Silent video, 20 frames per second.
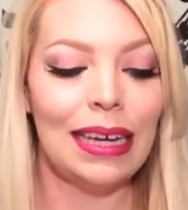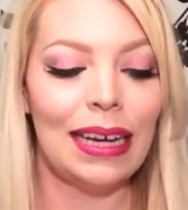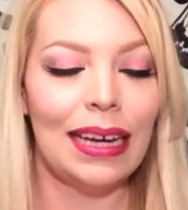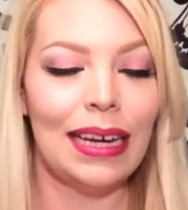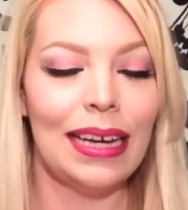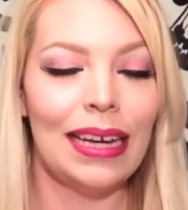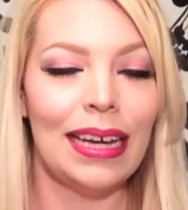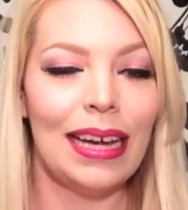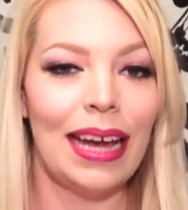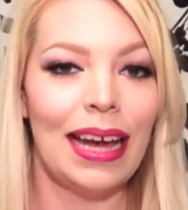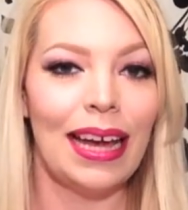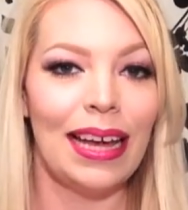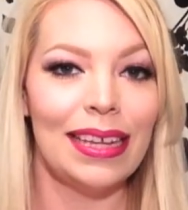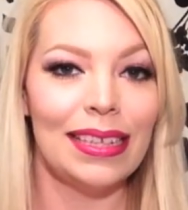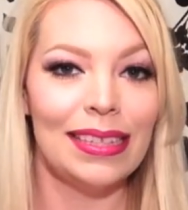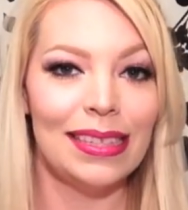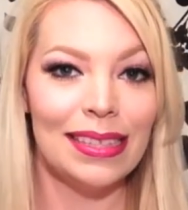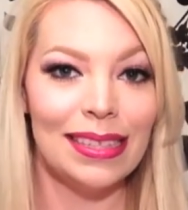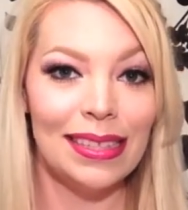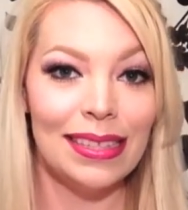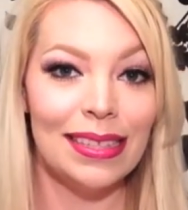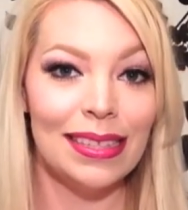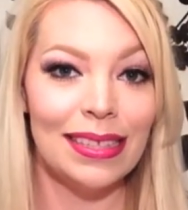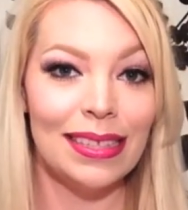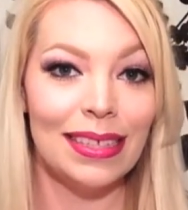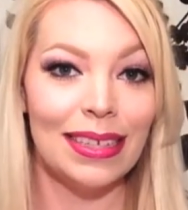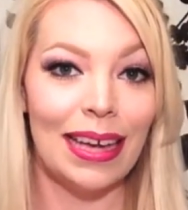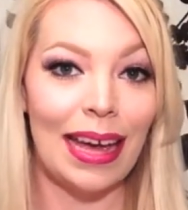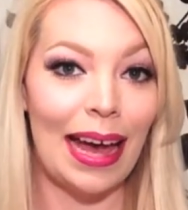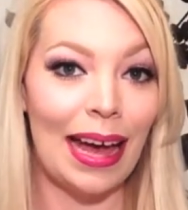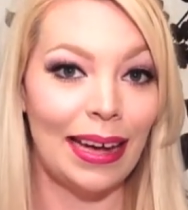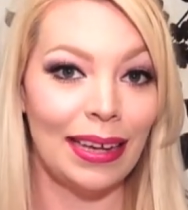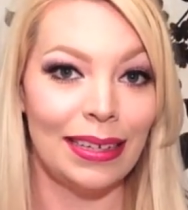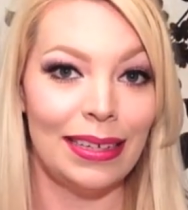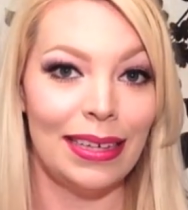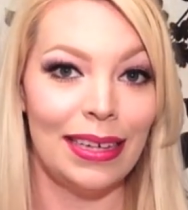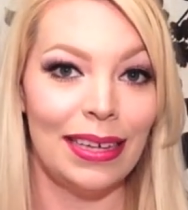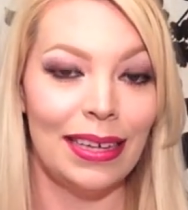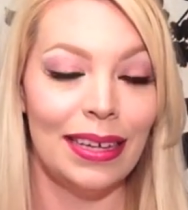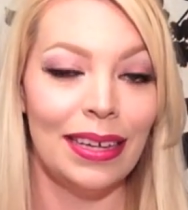I had cystic
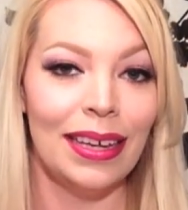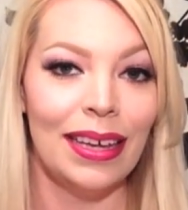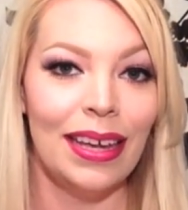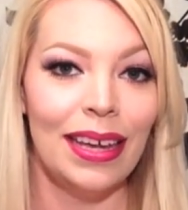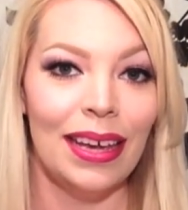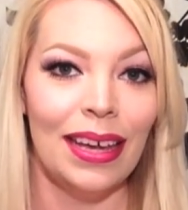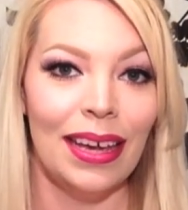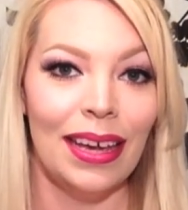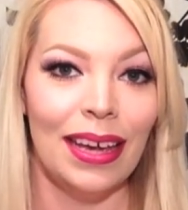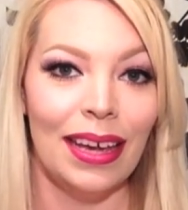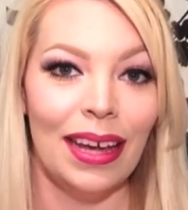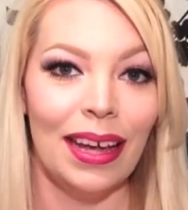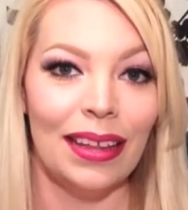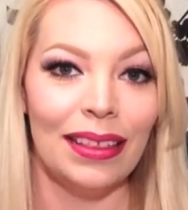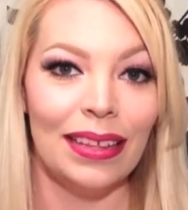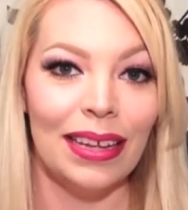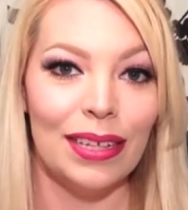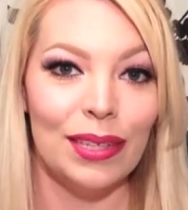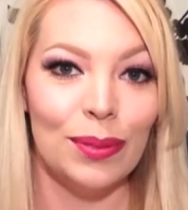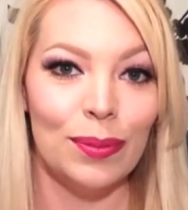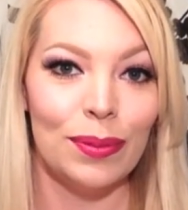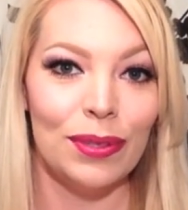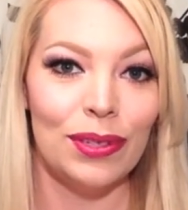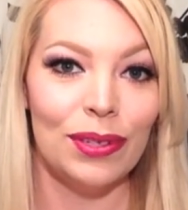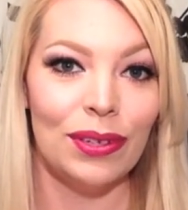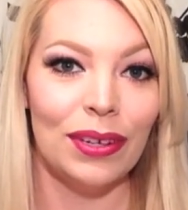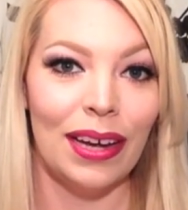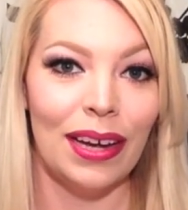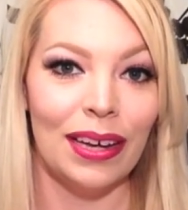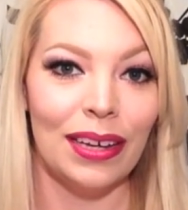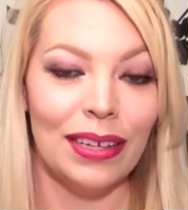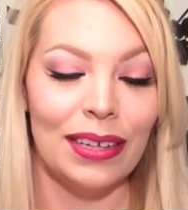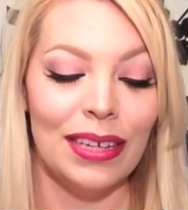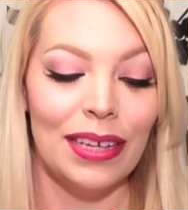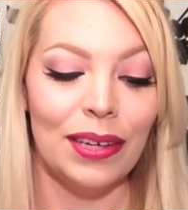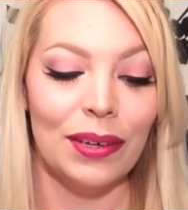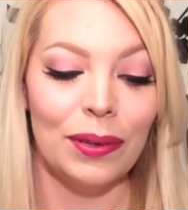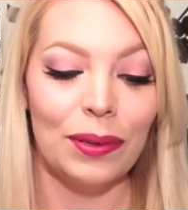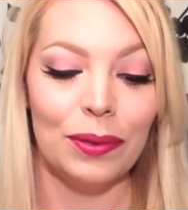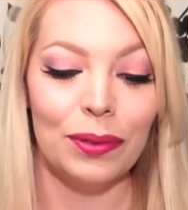acne, and that's when your
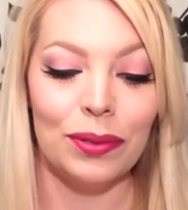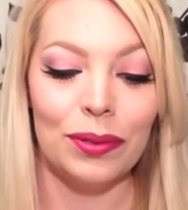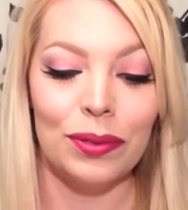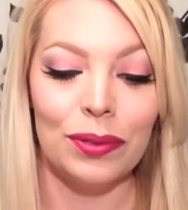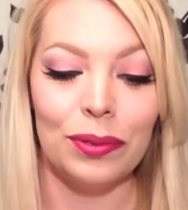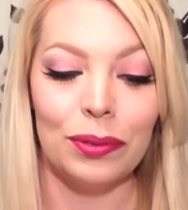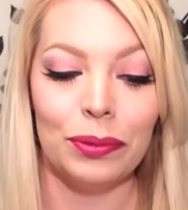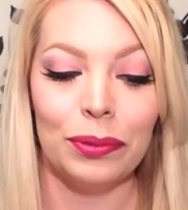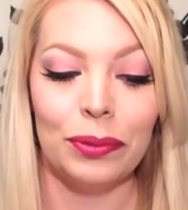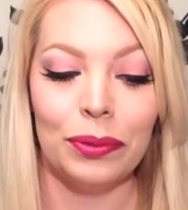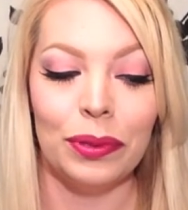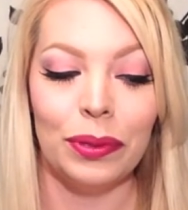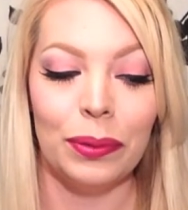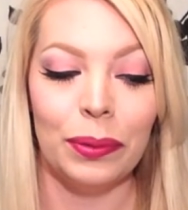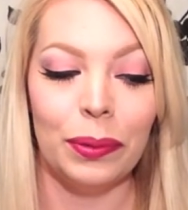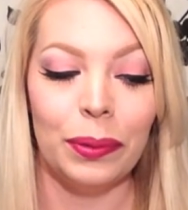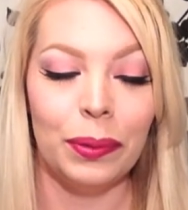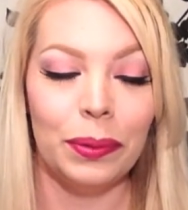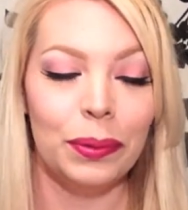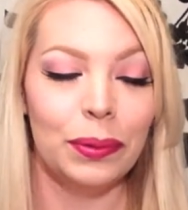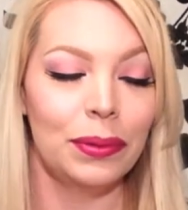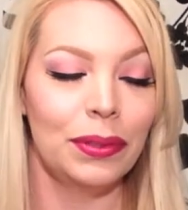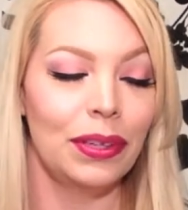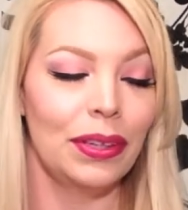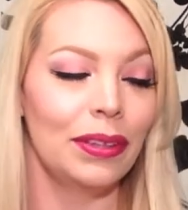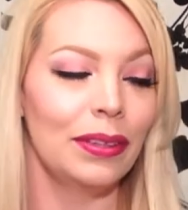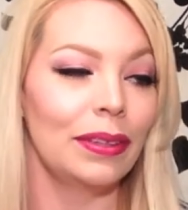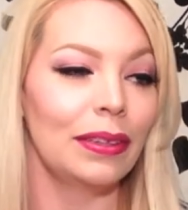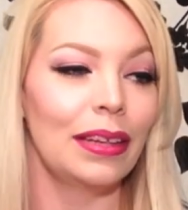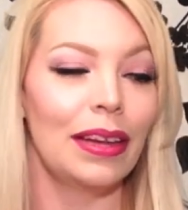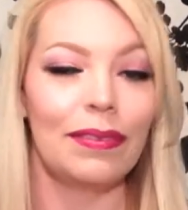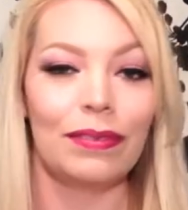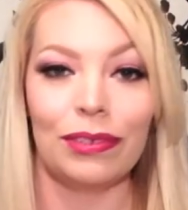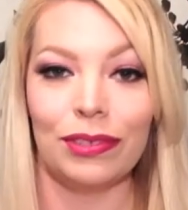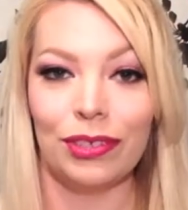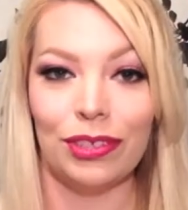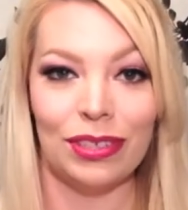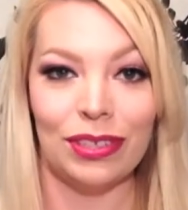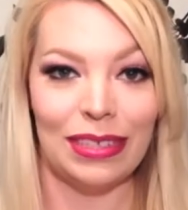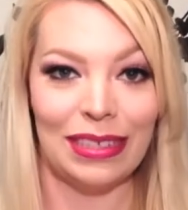acne goes to a whole nother level,
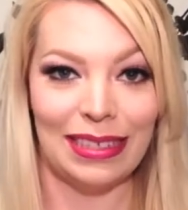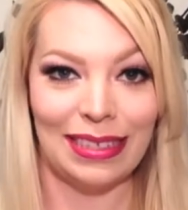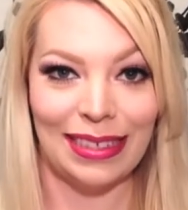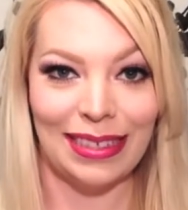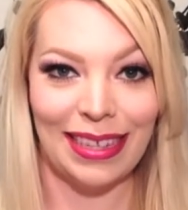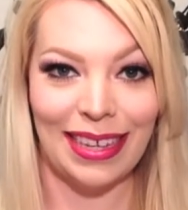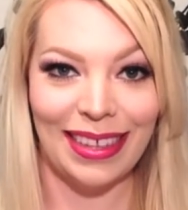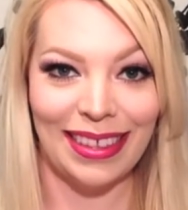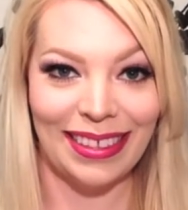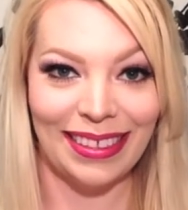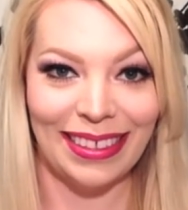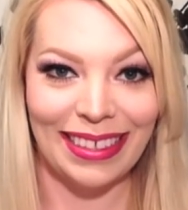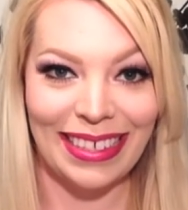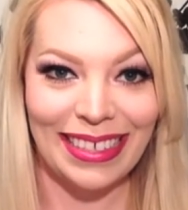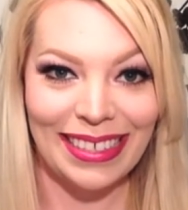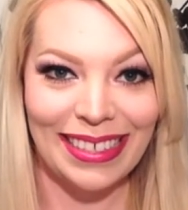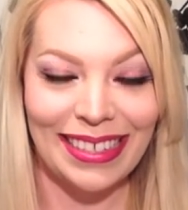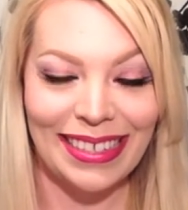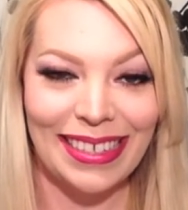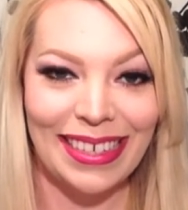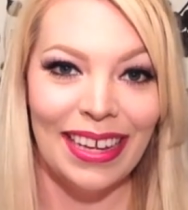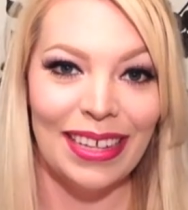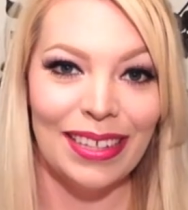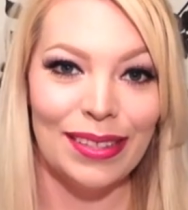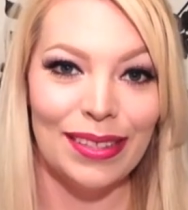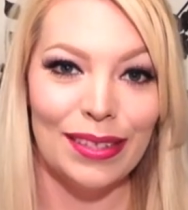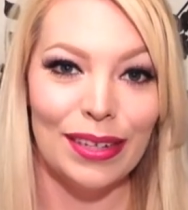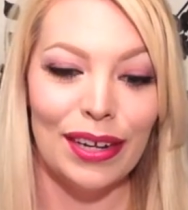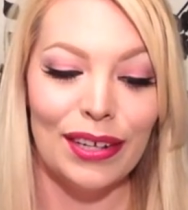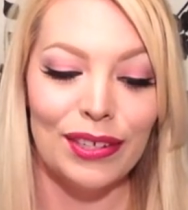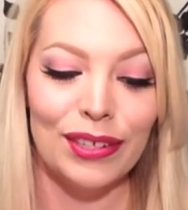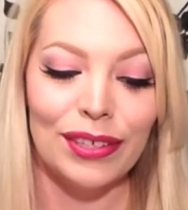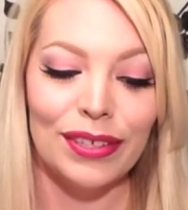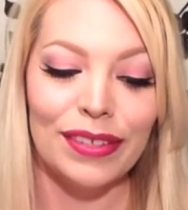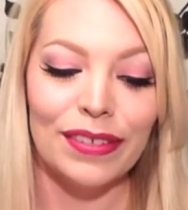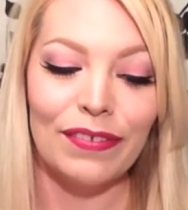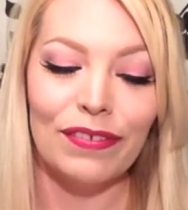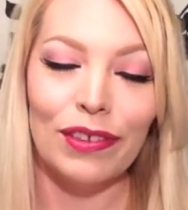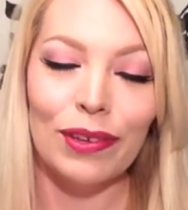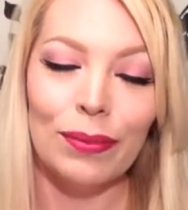just to say the least. It's not just
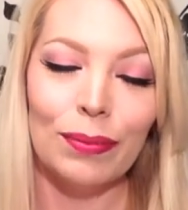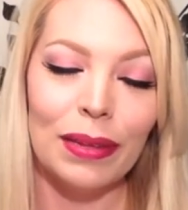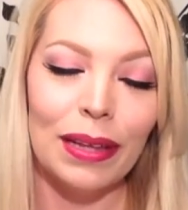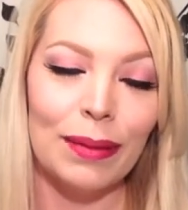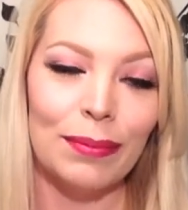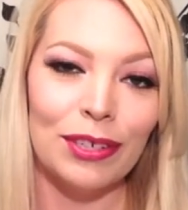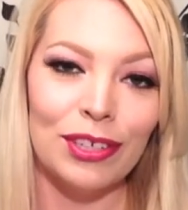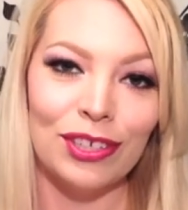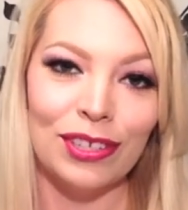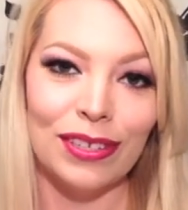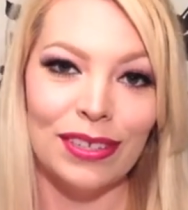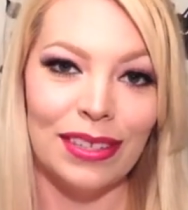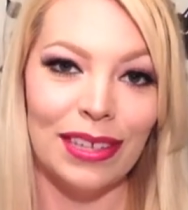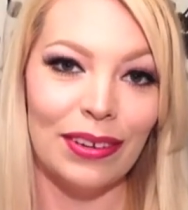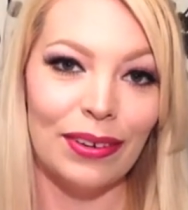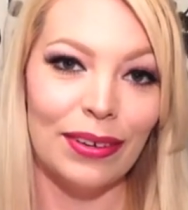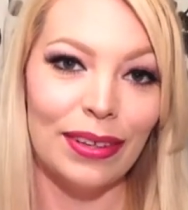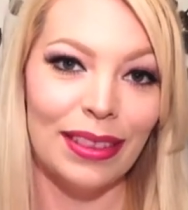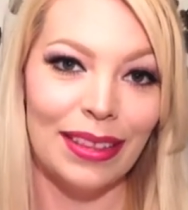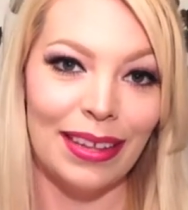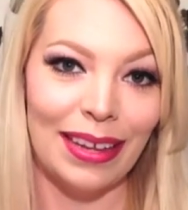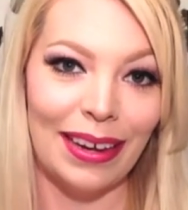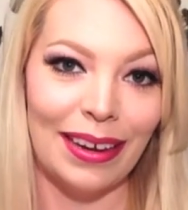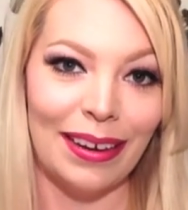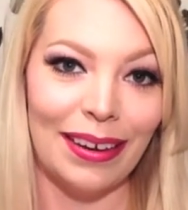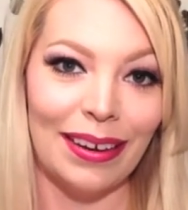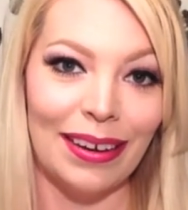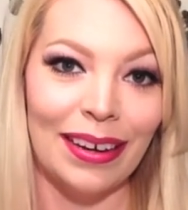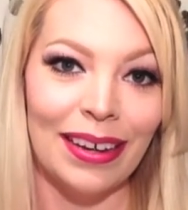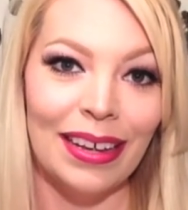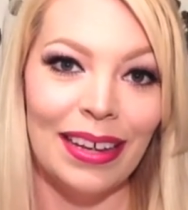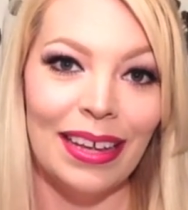a few blemishes here and there.